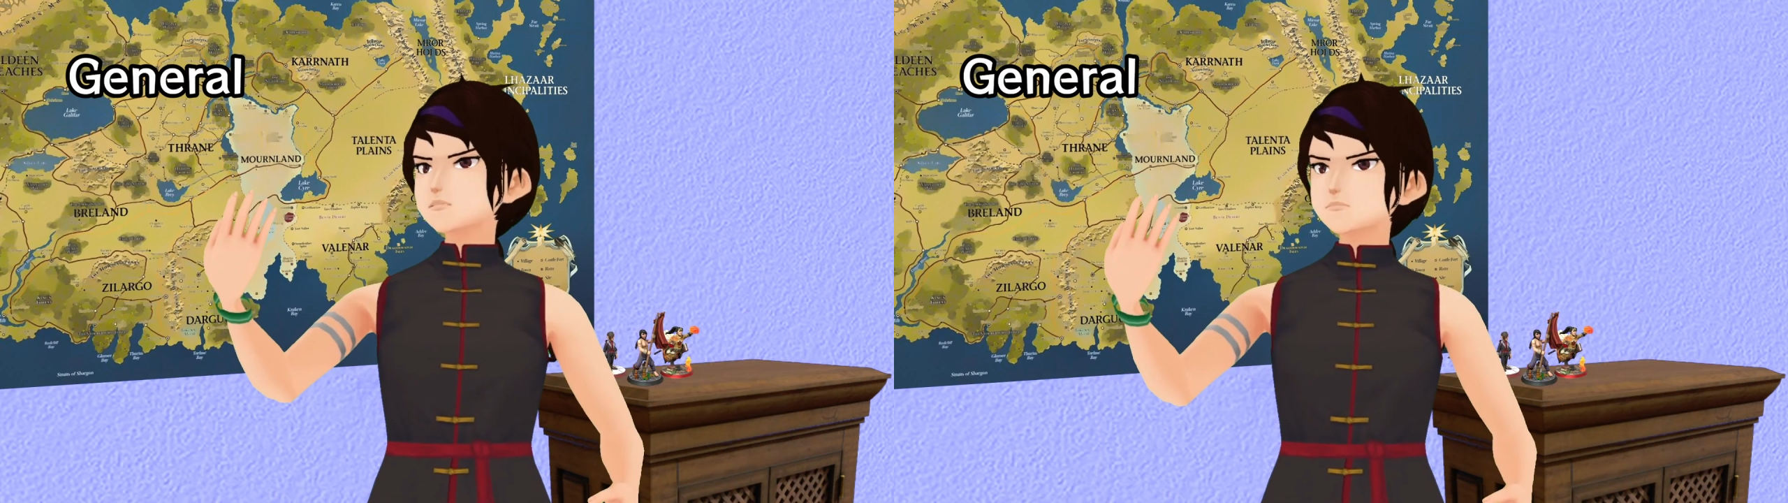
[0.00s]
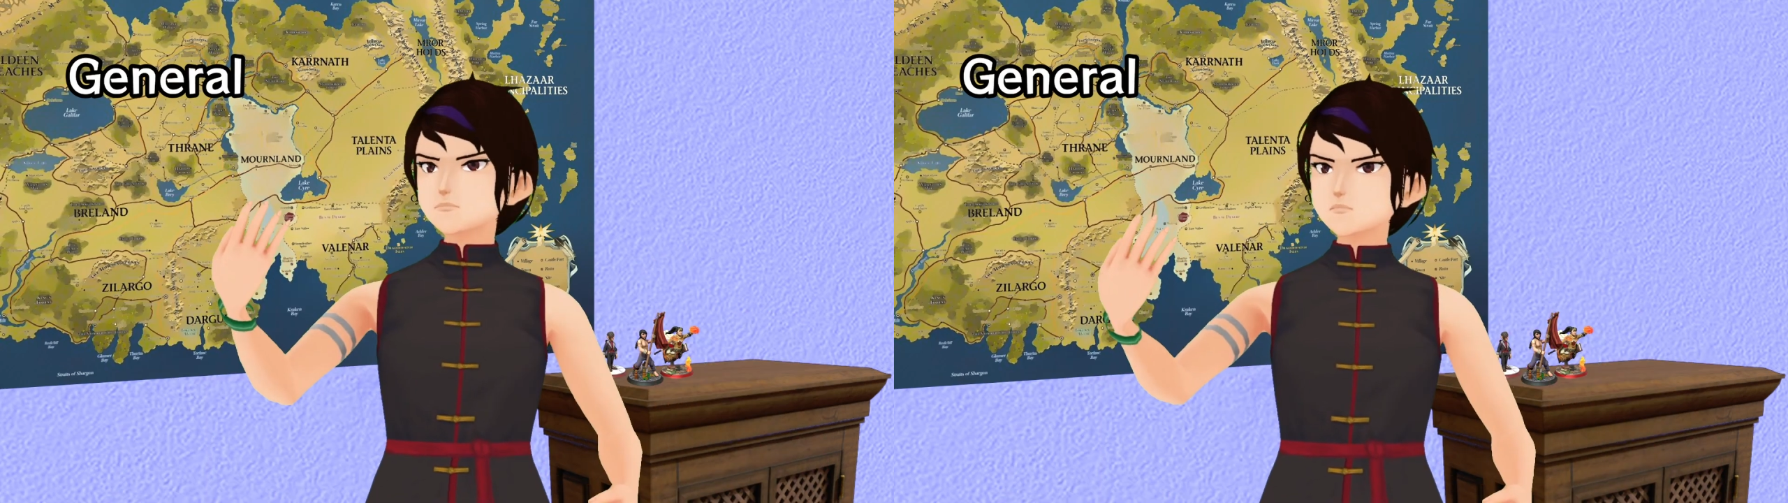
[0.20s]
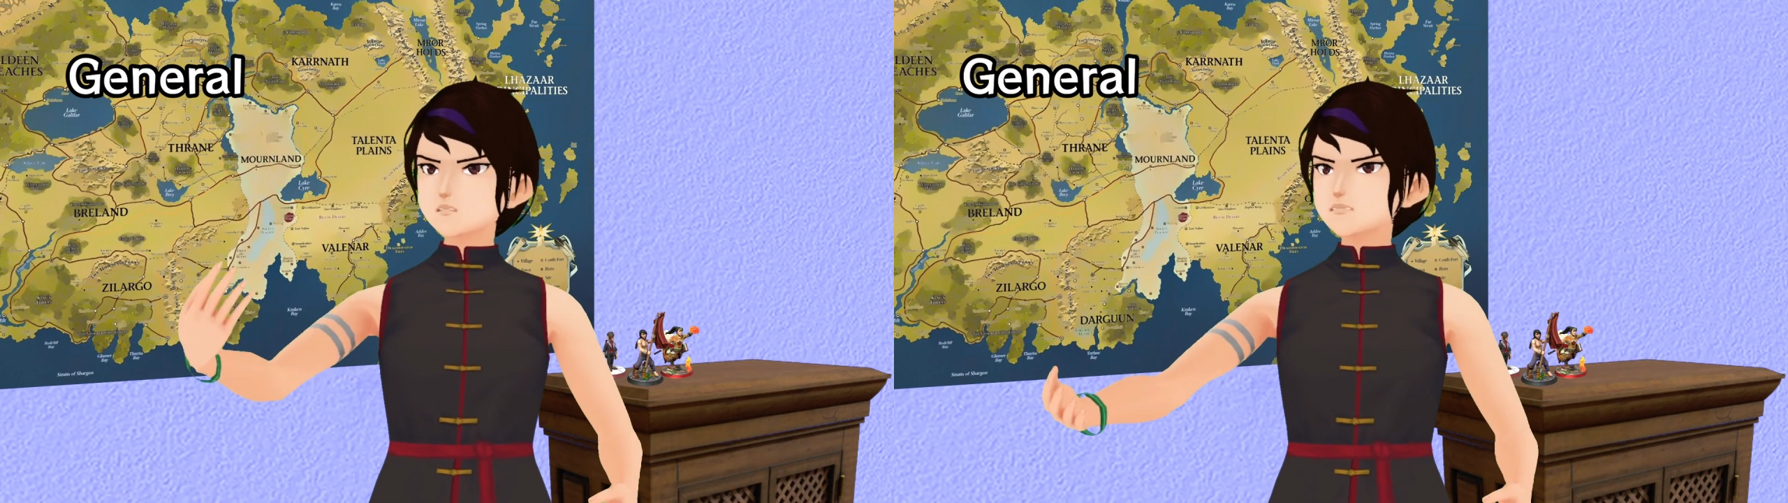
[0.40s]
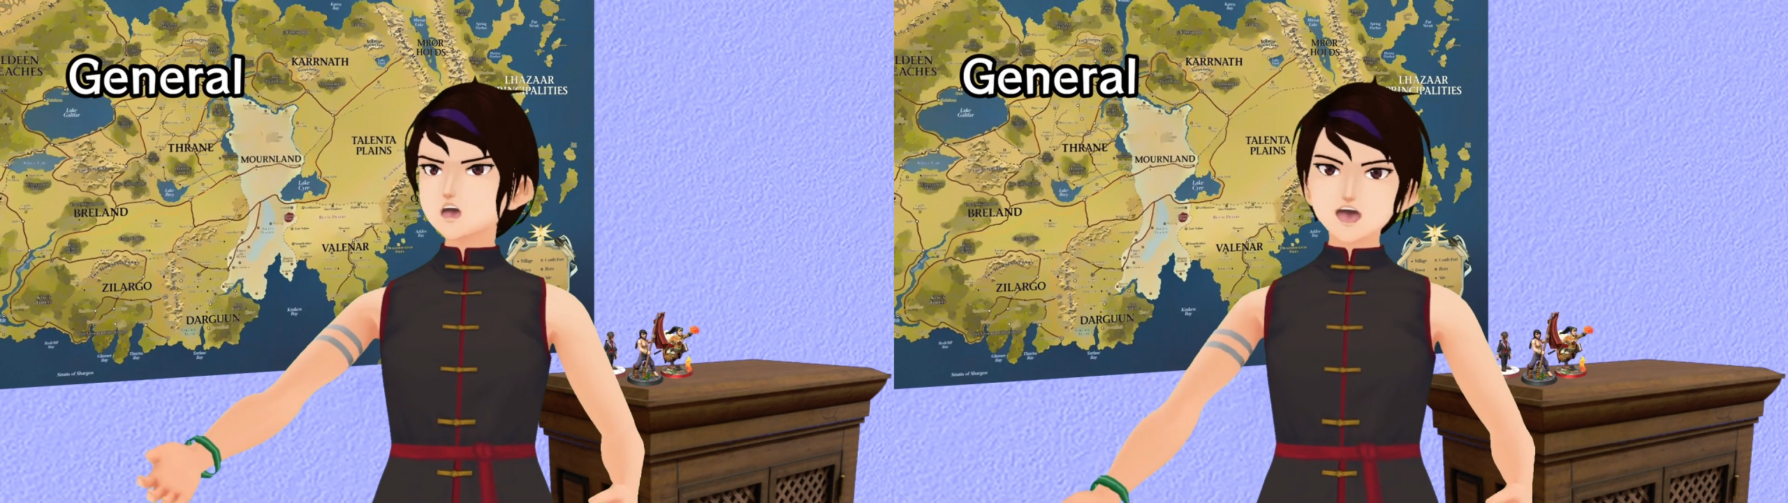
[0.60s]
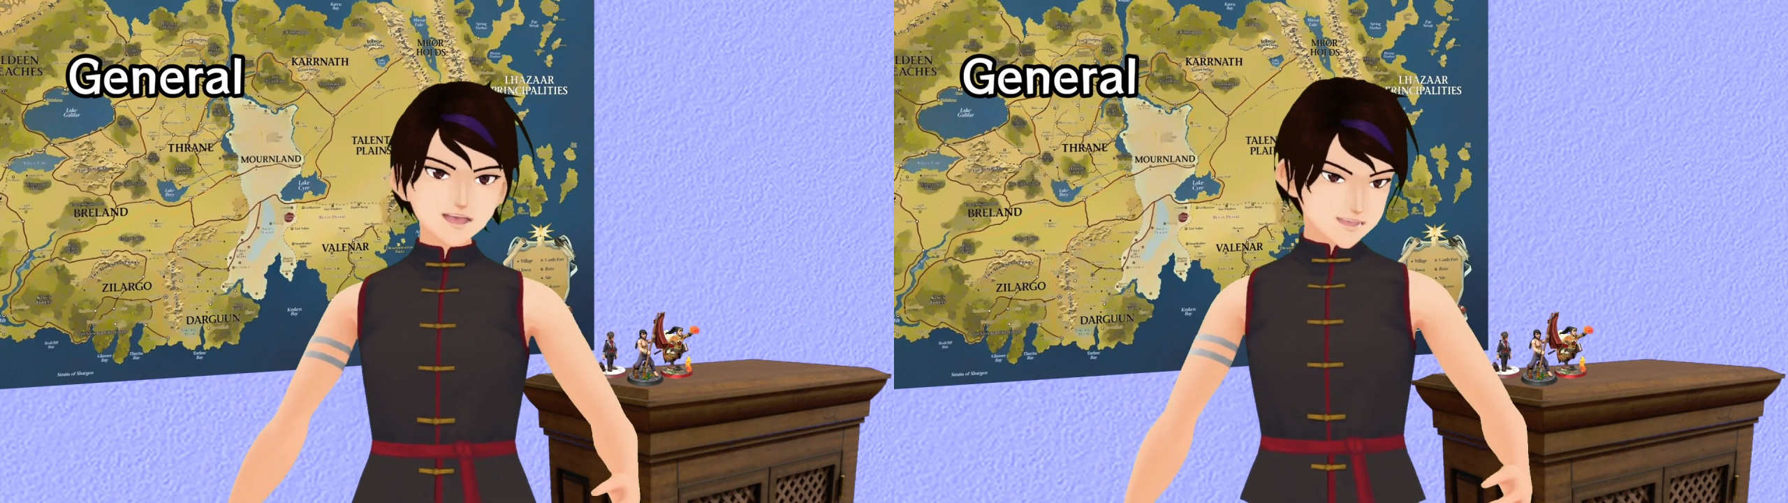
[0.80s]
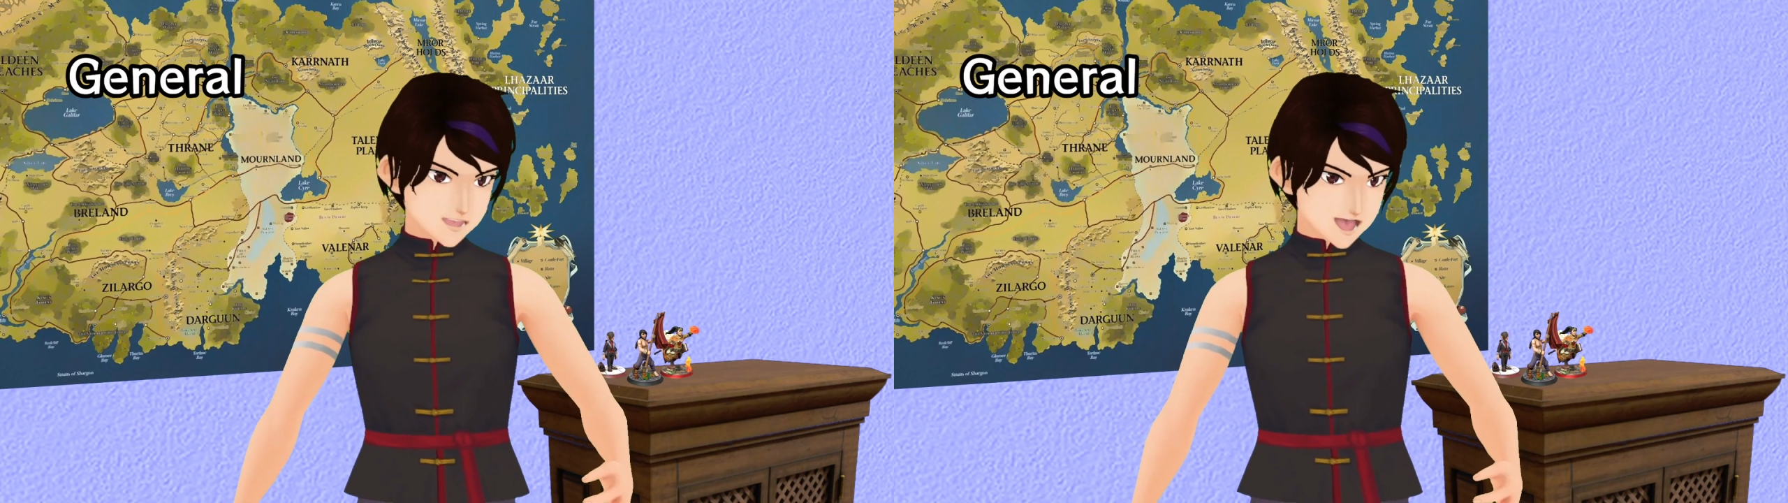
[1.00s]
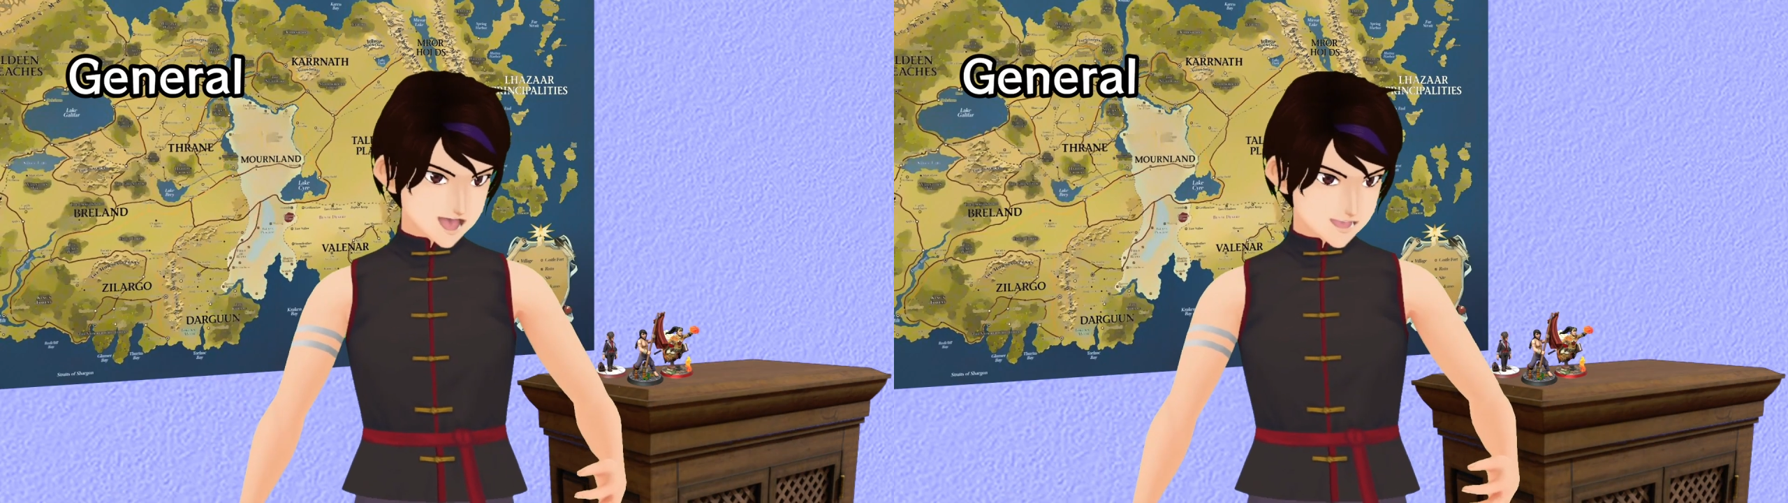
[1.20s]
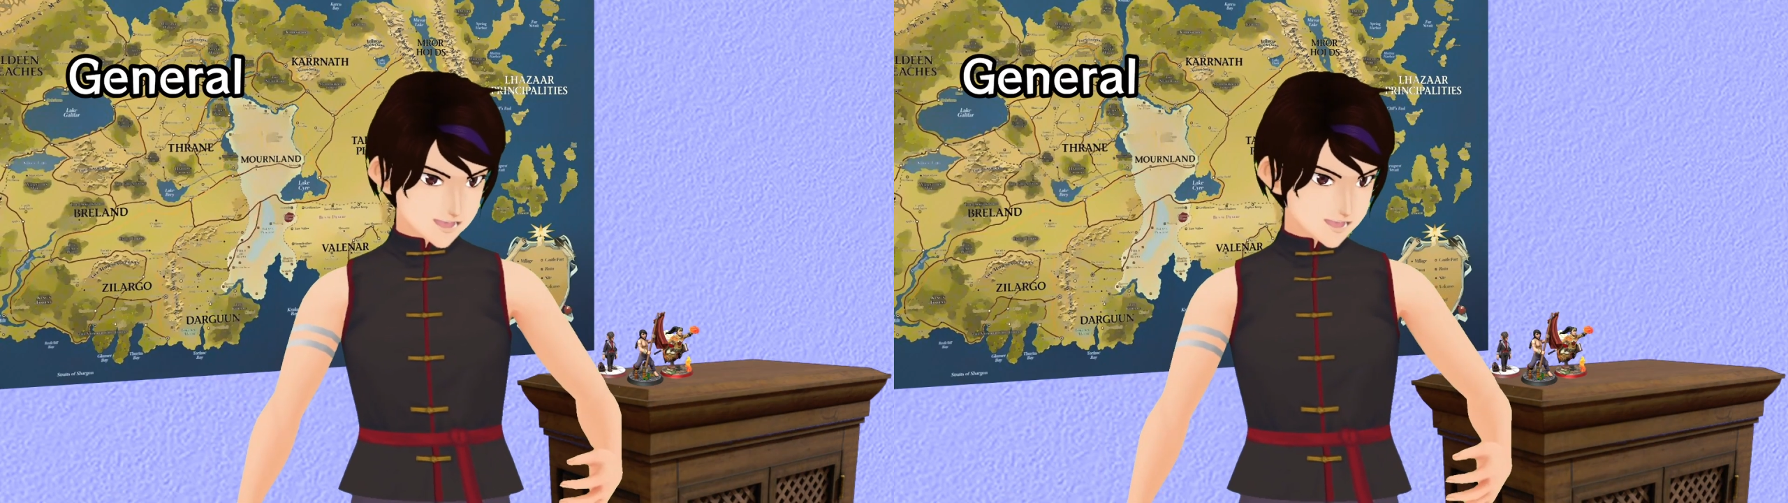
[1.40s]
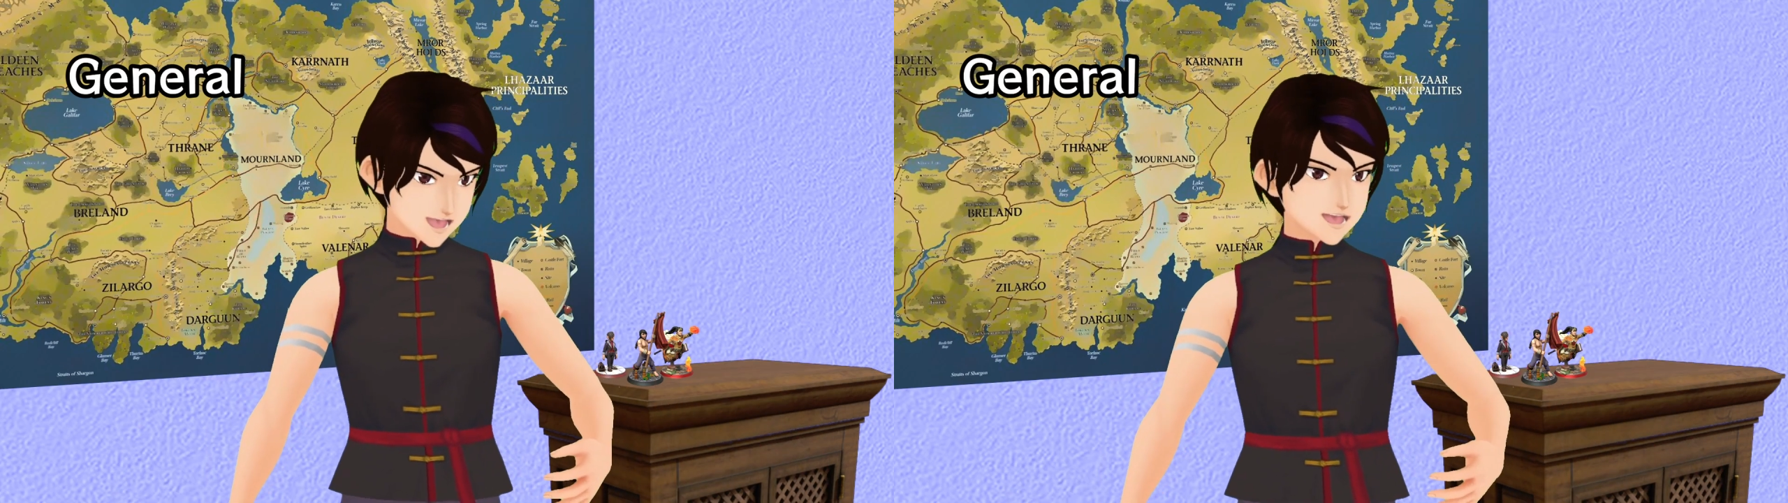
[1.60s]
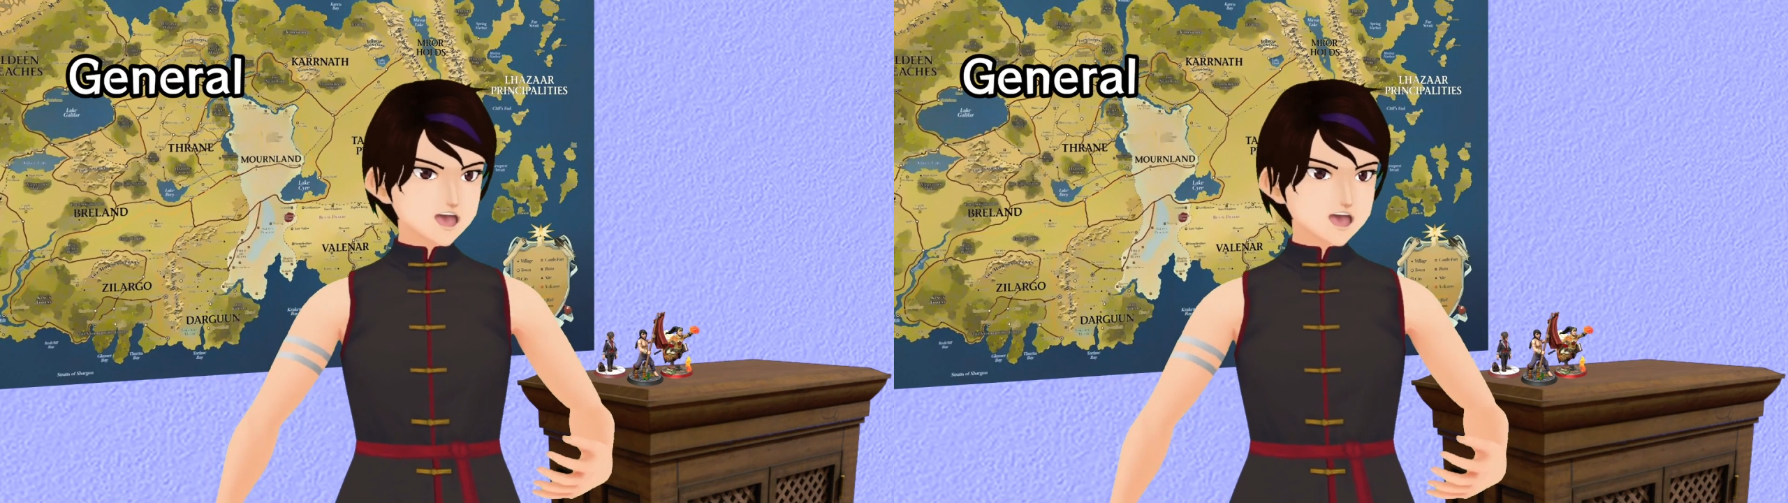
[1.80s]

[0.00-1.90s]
Ugh, you're so uninspiring even a